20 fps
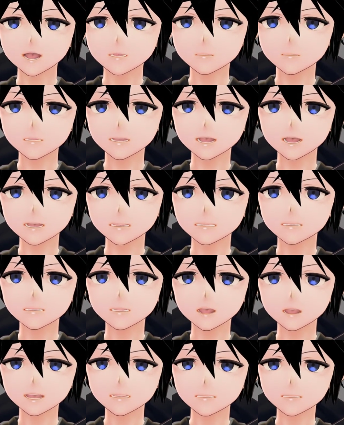did just
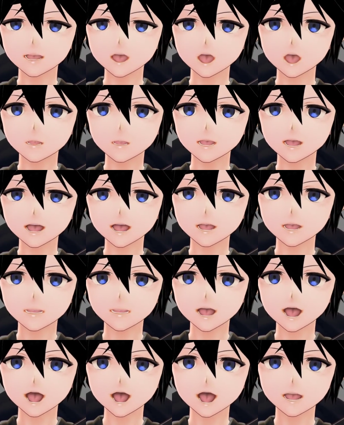press something and
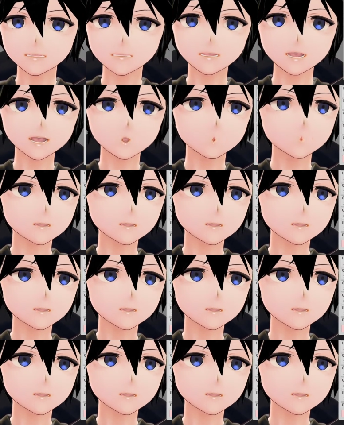I zoomed on